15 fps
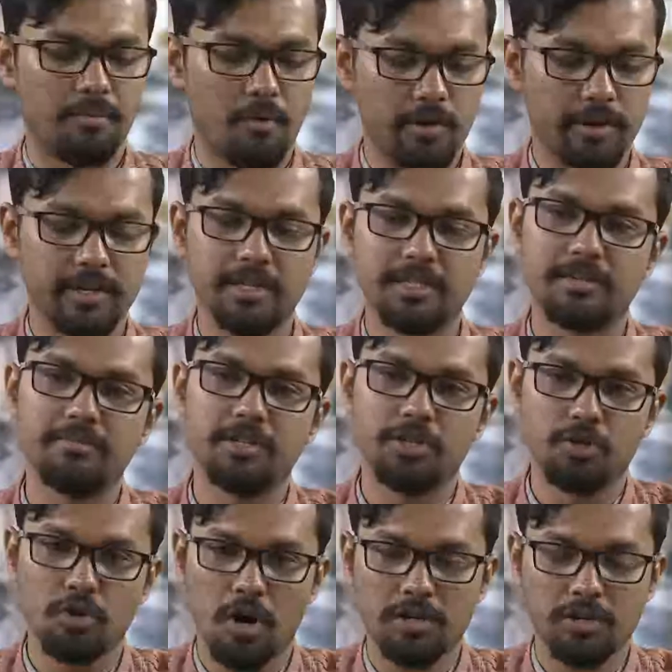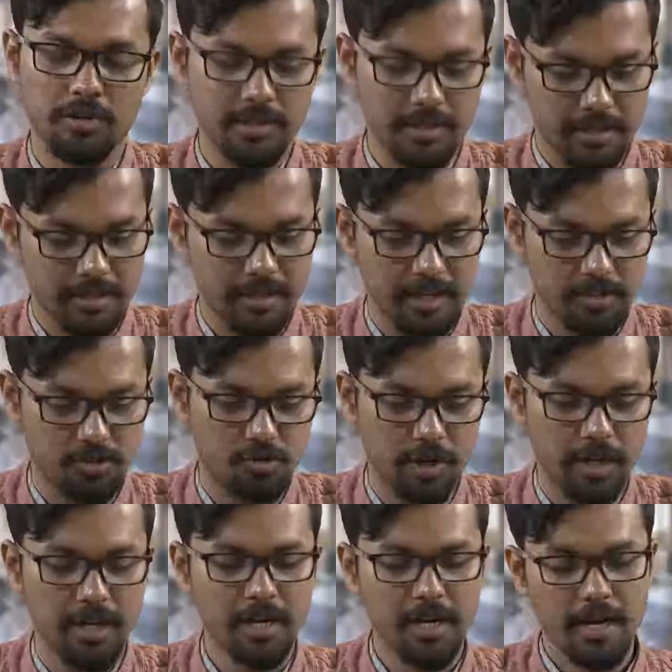modernism did not consider
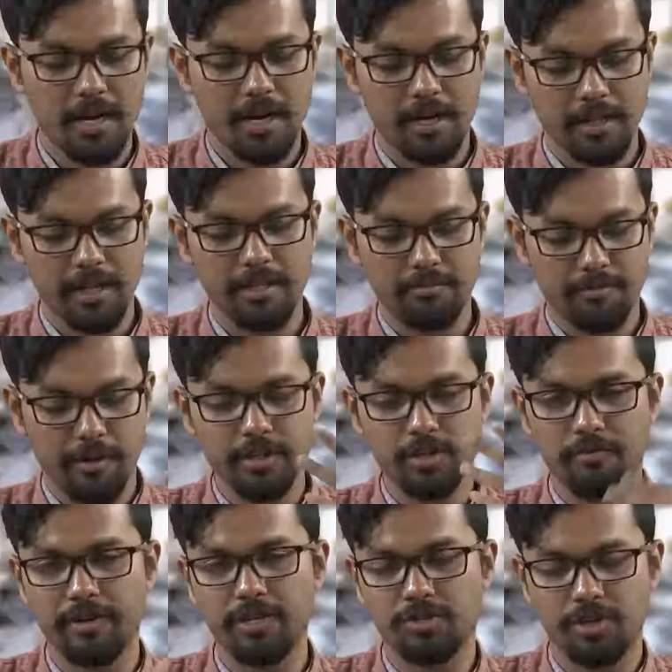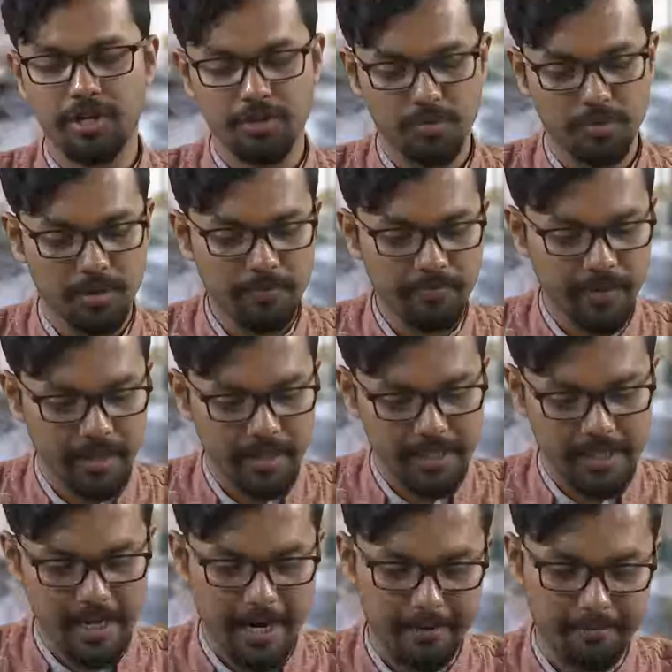history, the influence of history into the
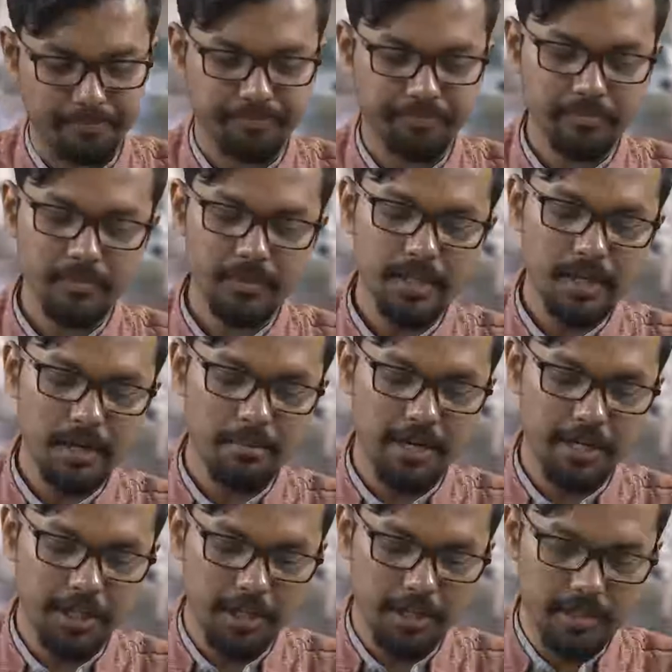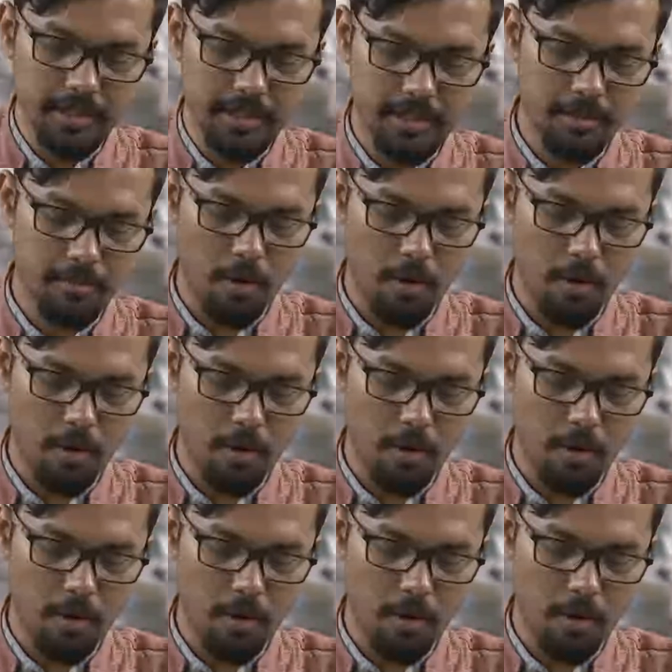design. But here this is the